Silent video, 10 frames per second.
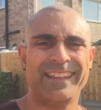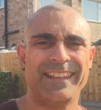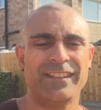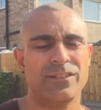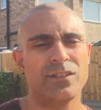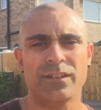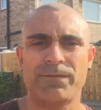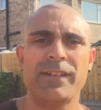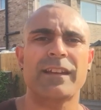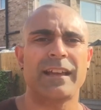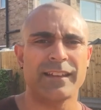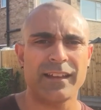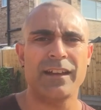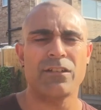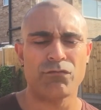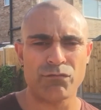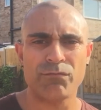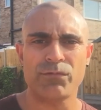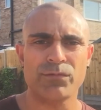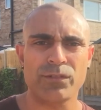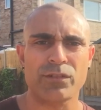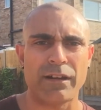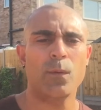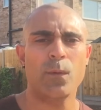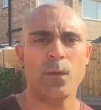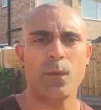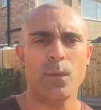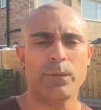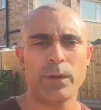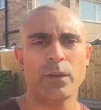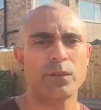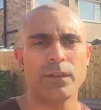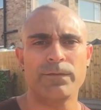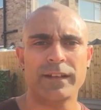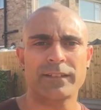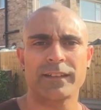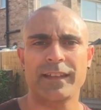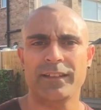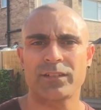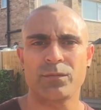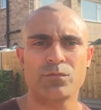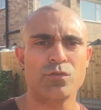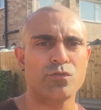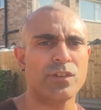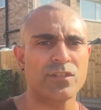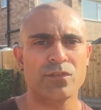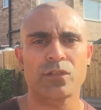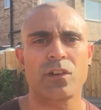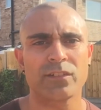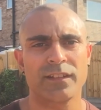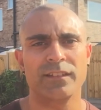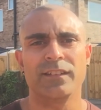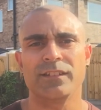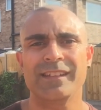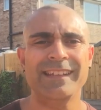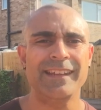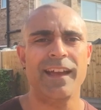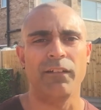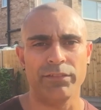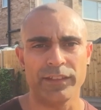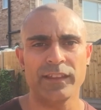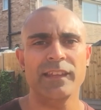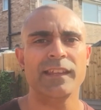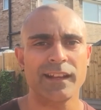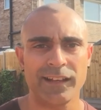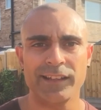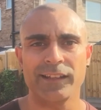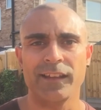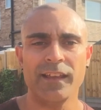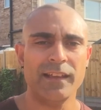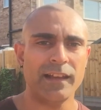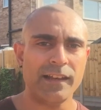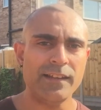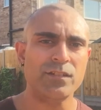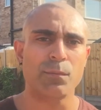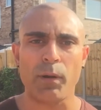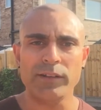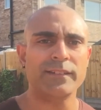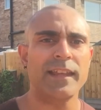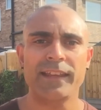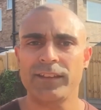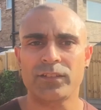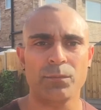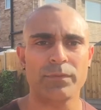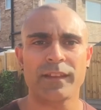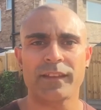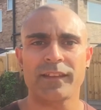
you're gonna feel like crap. If you're gonna do the fast, then get some nutritional content in. You eat healthy, eat clean. At least your body's taking something